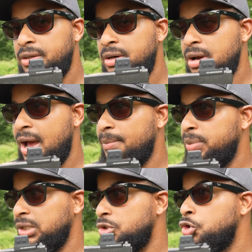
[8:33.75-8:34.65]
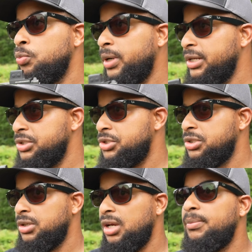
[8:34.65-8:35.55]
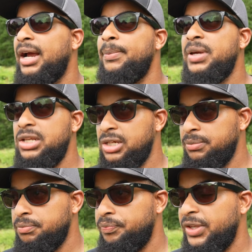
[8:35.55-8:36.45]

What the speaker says: not be too much, in my opinion.